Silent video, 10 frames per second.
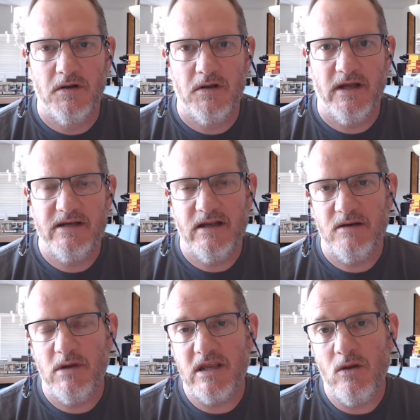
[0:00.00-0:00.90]

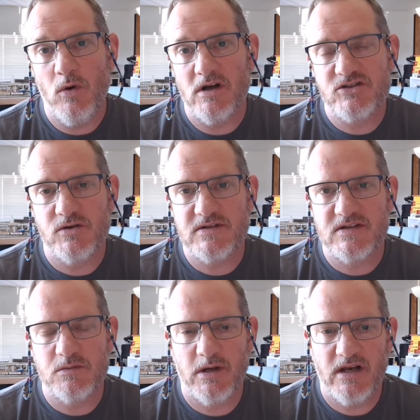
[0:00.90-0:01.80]
And making wise choices
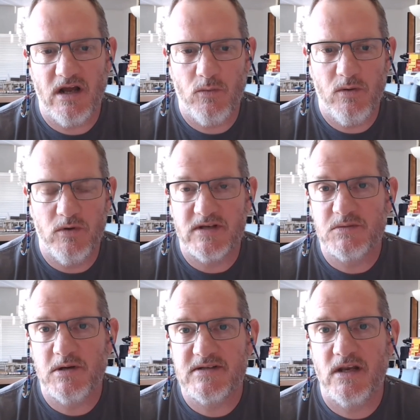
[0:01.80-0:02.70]
about how we would
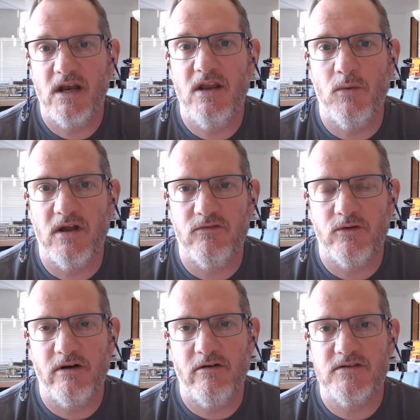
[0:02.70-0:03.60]
express that anyway,
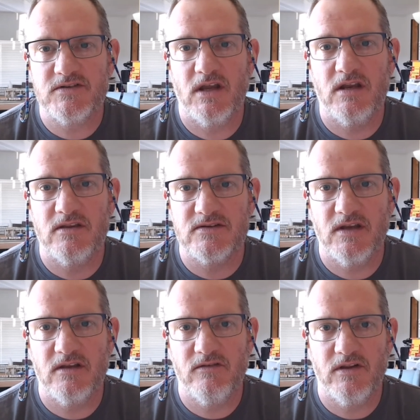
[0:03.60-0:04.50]
for our own sake and the
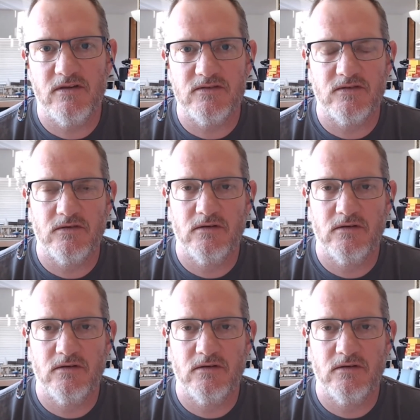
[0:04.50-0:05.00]
sake of others.